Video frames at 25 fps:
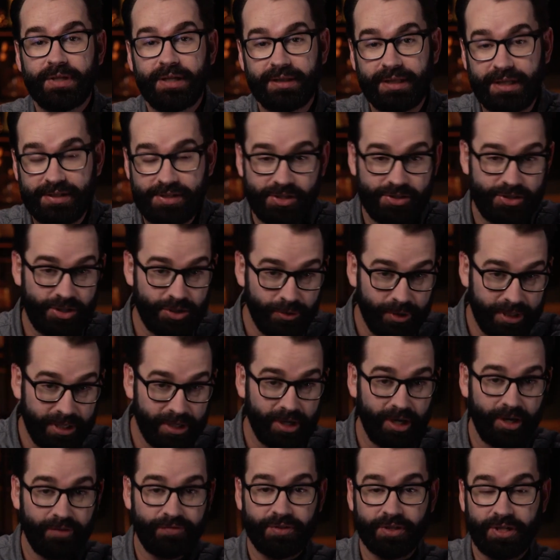unless he's doing
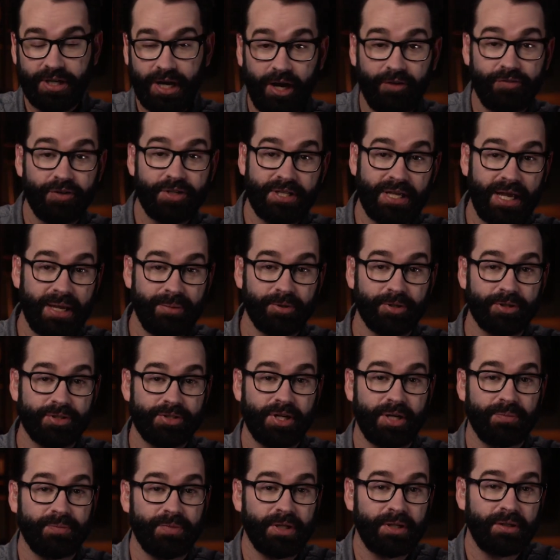it off the coffee table or
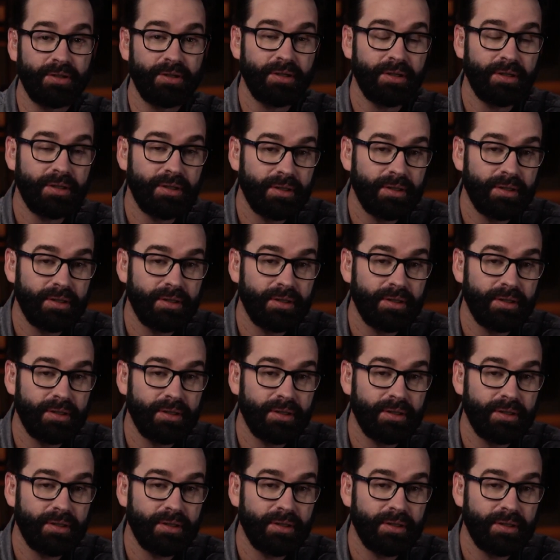something.